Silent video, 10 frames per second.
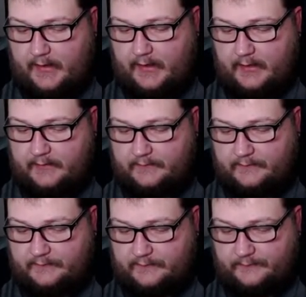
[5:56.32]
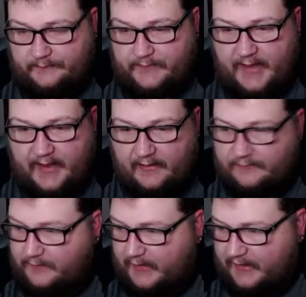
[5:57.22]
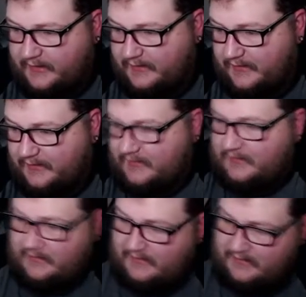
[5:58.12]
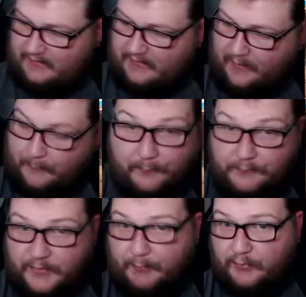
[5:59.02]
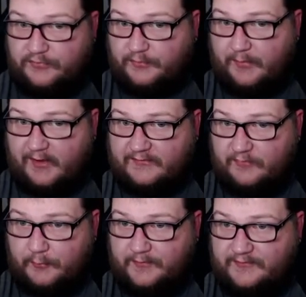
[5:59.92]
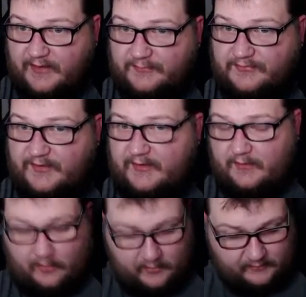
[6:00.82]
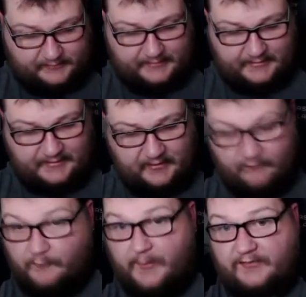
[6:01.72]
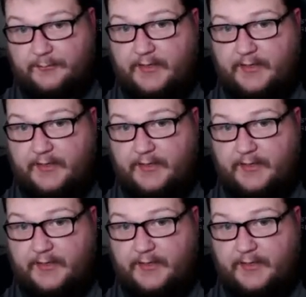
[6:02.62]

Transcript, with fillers: And, yeah, like, uh, the booster box openings I've seen, hardly any of them has